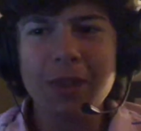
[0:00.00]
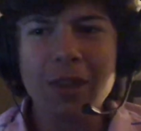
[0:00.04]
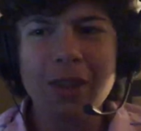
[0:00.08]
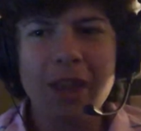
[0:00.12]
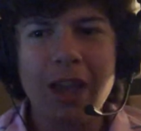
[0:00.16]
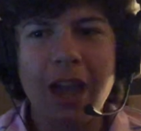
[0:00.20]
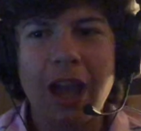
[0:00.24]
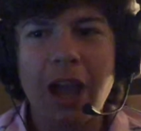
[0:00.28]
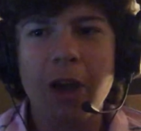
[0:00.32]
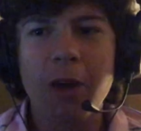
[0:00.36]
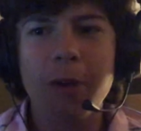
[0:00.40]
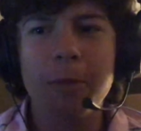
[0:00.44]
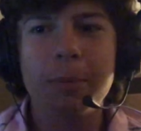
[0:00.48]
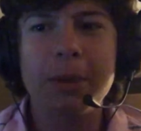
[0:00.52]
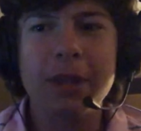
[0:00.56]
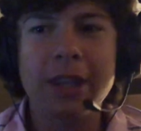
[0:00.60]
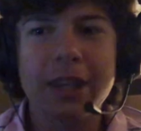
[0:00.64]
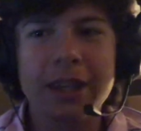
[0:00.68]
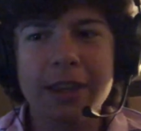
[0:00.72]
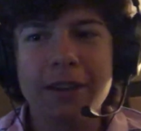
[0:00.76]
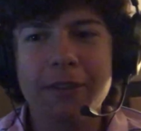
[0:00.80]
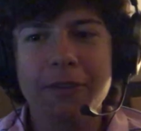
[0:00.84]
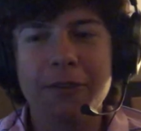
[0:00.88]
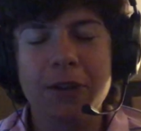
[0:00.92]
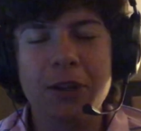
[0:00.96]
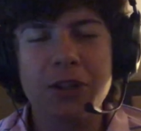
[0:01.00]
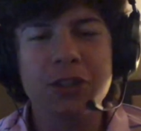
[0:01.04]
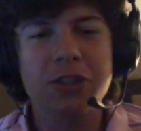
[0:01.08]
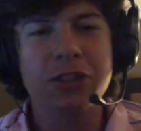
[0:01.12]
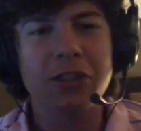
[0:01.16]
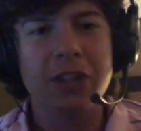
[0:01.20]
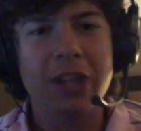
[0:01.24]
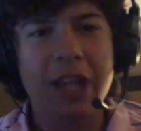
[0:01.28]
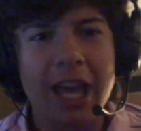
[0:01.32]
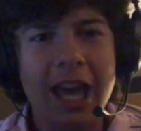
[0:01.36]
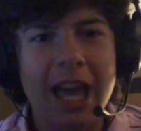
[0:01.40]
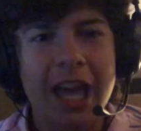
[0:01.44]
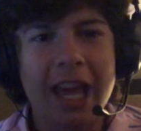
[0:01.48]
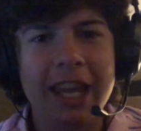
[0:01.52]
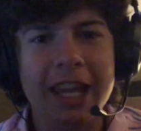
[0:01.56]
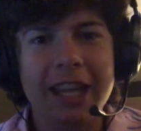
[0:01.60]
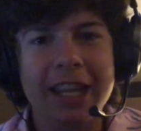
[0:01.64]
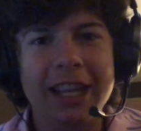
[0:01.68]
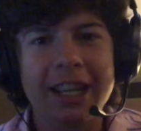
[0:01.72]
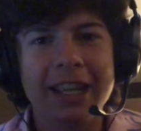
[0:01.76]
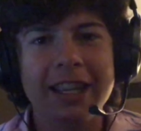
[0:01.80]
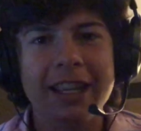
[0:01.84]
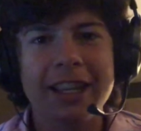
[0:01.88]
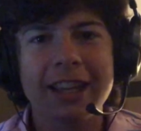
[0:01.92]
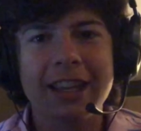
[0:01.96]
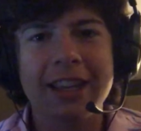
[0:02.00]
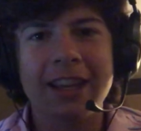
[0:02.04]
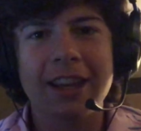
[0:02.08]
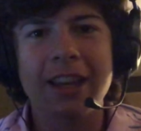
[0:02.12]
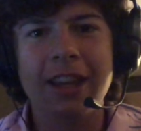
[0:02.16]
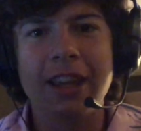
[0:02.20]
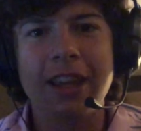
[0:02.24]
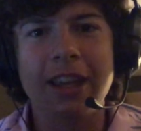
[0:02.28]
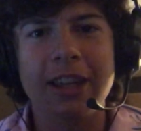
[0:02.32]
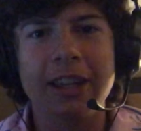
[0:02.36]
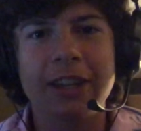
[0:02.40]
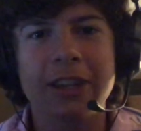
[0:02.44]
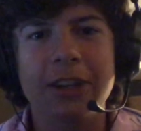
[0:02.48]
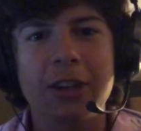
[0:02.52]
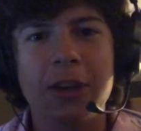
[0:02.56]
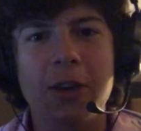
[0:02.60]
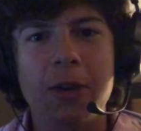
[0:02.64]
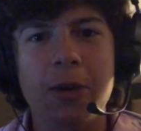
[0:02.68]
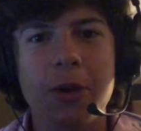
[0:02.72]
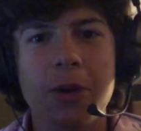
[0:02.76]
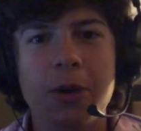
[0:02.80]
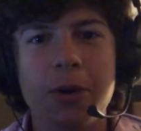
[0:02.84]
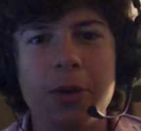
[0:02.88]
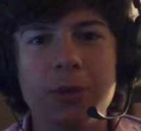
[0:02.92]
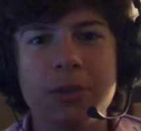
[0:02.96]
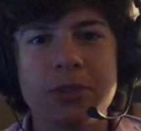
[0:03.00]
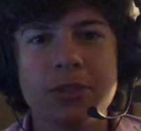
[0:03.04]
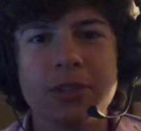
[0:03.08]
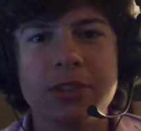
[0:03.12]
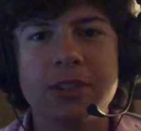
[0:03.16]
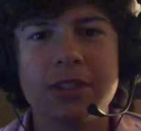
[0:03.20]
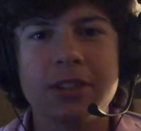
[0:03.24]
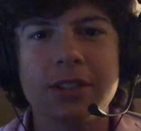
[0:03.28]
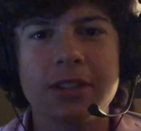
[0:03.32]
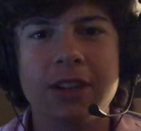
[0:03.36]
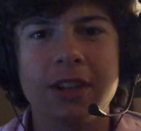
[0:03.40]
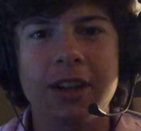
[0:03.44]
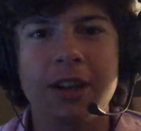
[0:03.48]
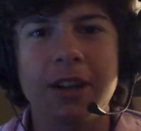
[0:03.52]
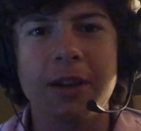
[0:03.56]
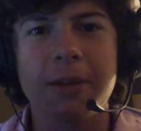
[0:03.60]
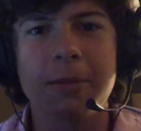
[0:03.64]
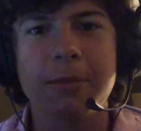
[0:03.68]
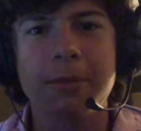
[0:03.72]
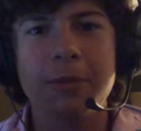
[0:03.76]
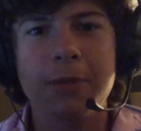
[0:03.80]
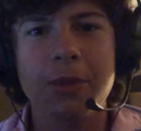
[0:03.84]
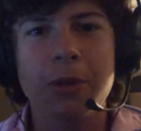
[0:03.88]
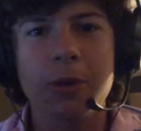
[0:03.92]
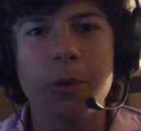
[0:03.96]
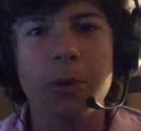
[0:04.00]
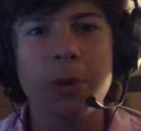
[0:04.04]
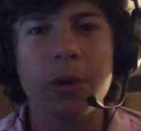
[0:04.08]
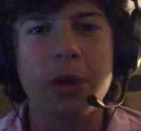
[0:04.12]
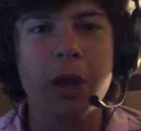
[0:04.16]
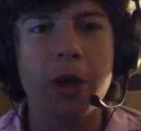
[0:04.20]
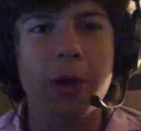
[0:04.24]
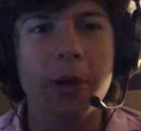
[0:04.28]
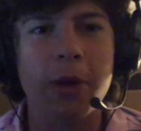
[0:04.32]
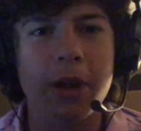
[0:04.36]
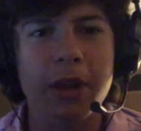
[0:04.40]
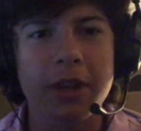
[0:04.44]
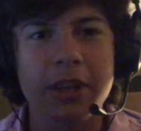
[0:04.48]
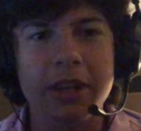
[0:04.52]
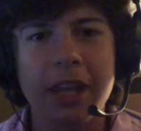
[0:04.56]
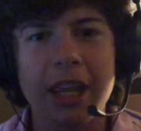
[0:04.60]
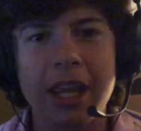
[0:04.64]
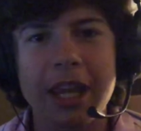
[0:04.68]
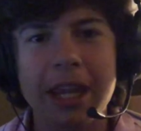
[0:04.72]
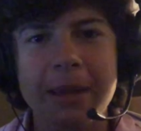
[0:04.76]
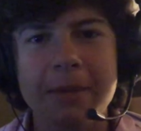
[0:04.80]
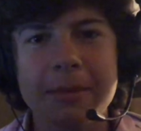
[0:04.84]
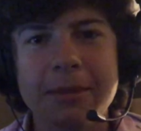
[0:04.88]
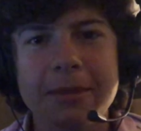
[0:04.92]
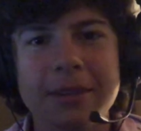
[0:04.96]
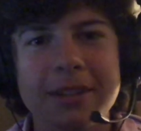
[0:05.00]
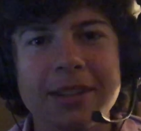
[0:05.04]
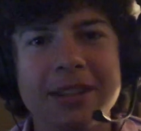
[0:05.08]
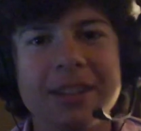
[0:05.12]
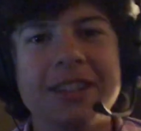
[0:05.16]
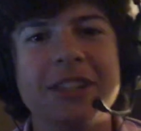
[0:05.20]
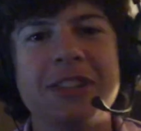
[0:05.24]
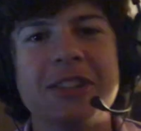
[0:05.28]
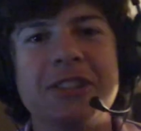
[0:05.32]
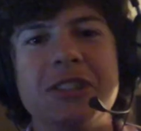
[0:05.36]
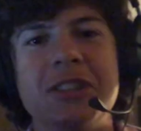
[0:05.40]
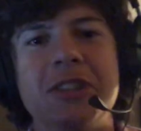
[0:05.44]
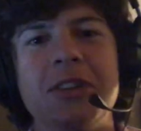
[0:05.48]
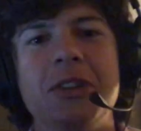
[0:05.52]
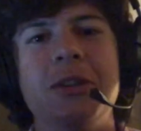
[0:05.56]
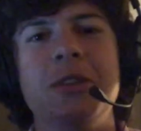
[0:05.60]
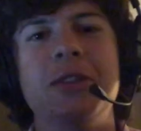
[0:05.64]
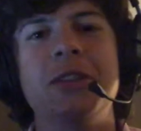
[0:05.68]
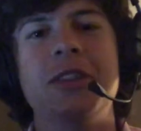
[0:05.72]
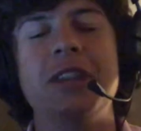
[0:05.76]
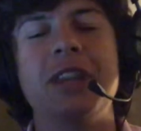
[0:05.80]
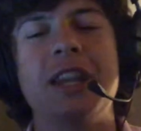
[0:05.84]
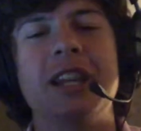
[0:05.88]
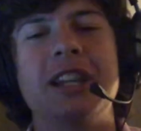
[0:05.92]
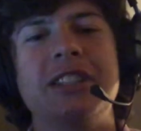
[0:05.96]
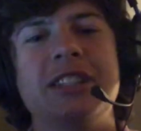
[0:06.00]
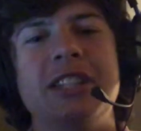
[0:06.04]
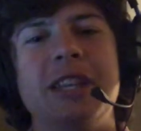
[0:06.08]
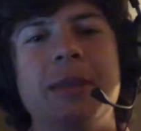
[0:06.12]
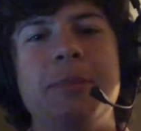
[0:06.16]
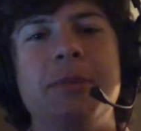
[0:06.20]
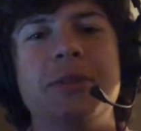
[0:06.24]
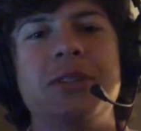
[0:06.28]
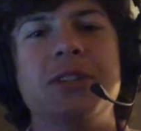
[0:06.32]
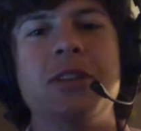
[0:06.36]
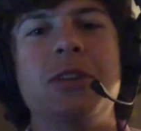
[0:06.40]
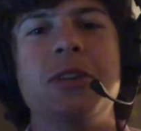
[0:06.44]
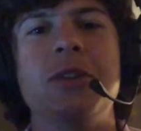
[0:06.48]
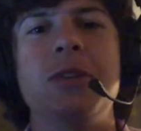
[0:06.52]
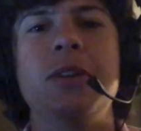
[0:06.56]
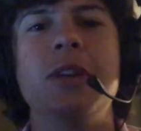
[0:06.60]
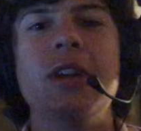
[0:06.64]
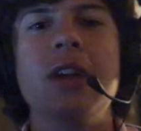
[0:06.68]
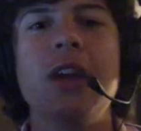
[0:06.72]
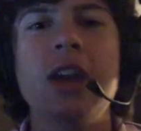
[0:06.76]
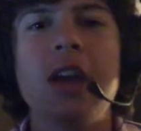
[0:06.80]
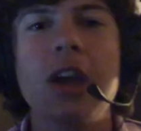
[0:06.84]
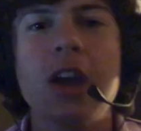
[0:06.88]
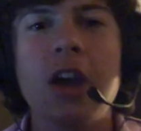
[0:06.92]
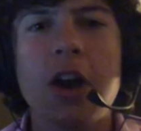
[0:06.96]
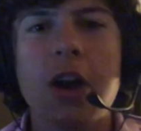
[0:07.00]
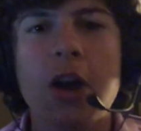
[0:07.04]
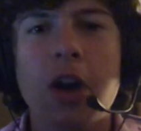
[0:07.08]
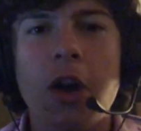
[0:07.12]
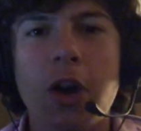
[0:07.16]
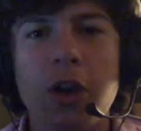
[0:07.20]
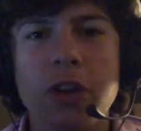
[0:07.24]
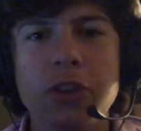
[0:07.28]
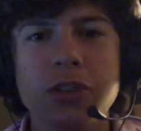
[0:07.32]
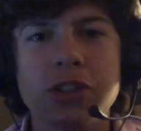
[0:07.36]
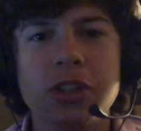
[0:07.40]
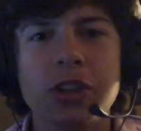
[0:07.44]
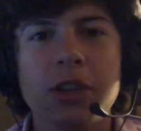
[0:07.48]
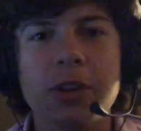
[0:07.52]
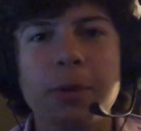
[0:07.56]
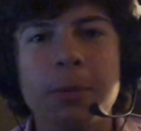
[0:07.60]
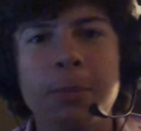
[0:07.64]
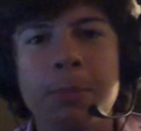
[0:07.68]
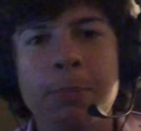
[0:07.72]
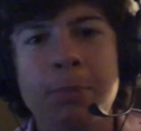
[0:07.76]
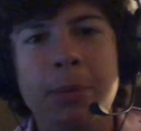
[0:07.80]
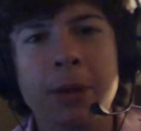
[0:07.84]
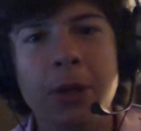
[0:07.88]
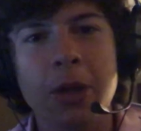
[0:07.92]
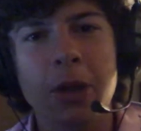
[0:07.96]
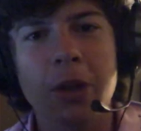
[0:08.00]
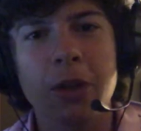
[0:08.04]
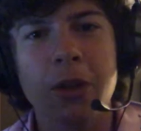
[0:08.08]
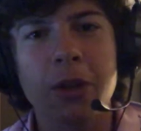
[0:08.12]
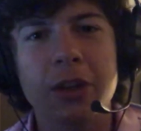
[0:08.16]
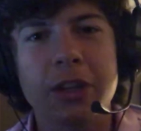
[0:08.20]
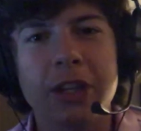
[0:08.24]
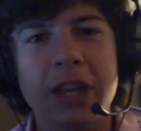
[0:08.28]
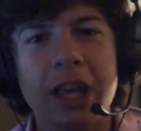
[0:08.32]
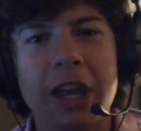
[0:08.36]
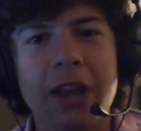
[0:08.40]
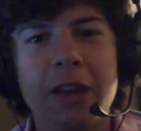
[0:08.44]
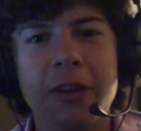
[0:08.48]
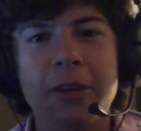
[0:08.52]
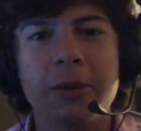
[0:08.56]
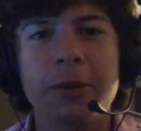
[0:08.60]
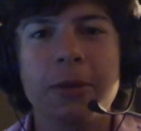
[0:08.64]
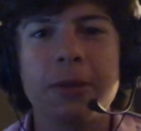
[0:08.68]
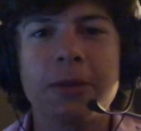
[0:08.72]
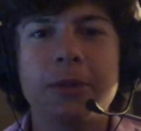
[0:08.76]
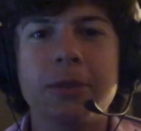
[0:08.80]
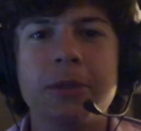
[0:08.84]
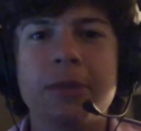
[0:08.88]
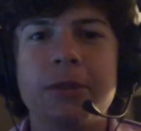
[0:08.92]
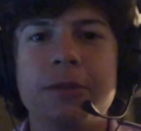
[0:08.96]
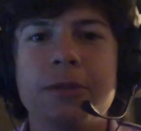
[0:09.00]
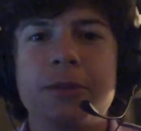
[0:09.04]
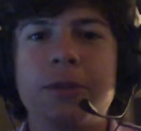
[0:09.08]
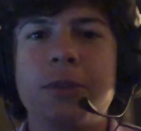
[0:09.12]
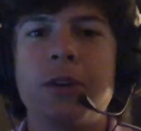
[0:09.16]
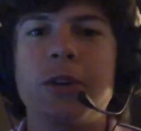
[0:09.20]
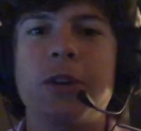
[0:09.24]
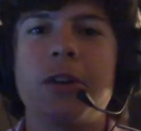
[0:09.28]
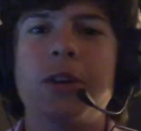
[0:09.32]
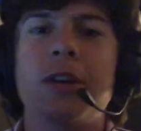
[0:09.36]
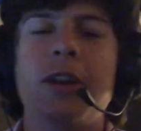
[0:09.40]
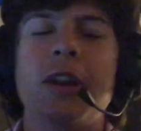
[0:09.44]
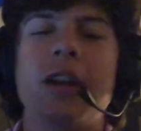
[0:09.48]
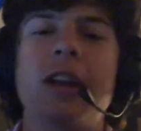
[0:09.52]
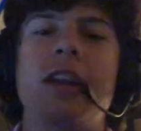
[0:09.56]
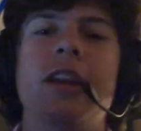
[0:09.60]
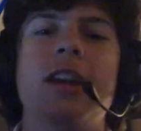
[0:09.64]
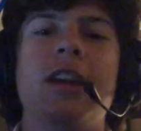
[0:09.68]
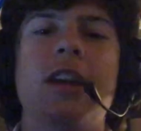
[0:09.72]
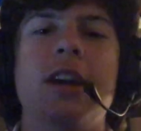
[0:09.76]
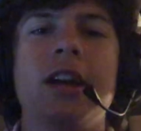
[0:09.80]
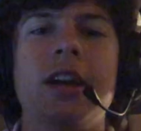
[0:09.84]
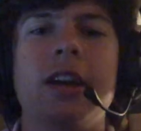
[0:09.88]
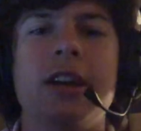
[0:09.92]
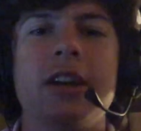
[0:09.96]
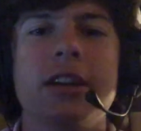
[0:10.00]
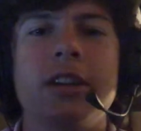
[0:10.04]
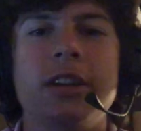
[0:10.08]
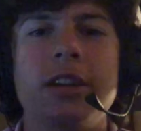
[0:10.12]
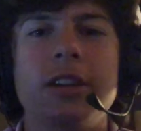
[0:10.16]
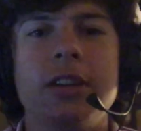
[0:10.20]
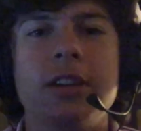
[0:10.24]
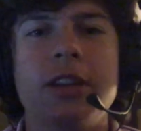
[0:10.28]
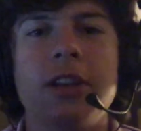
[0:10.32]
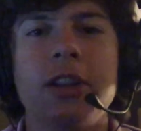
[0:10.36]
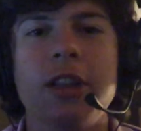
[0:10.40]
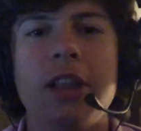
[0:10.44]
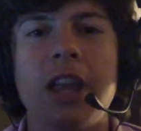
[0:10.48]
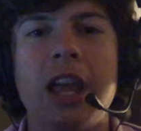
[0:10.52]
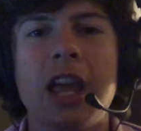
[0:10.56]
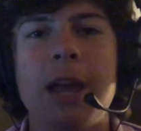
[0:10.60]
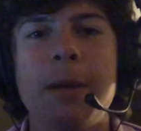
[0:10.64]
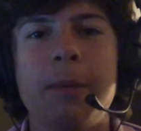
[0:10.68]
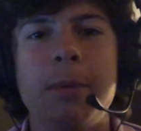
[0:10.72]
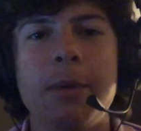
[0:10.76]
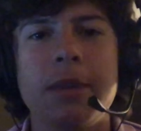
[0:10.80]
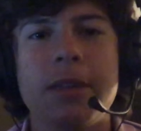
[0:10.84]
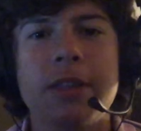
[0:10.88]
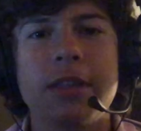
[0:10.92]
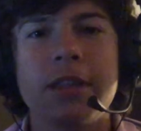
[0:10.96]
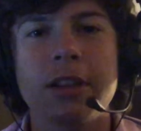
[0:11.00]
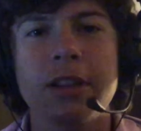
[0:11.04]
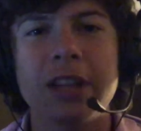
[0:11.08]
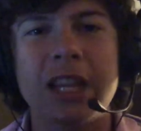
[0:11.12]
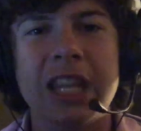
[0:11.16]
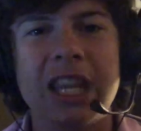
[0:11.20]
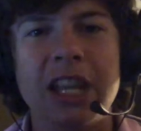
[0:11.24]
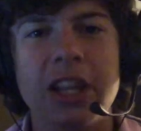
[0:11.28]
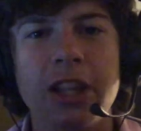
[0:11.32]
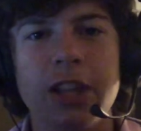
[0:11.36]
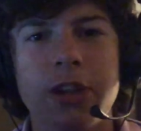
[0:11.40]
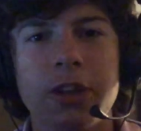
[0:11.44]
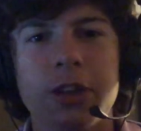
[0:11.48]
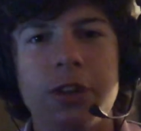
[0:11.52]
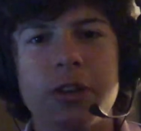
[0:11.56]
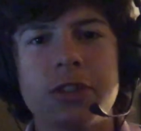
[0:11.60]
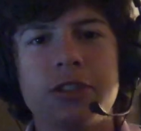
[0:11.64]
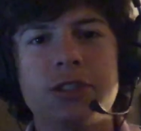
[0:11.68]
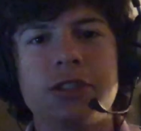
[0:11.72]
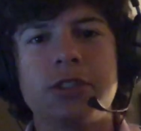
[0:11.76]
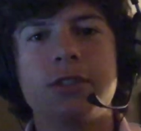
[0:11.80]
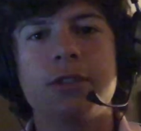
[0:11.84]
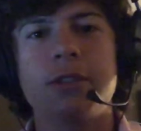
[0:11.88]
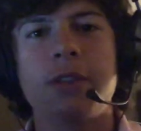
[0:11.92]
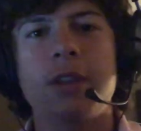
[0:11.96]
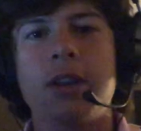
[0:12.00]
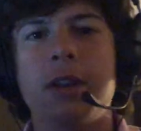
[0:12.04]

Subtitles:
I'll be officially adding a co-host who will go unnamed until the next episode. Also, be on the lookout for a collab with League Alerts,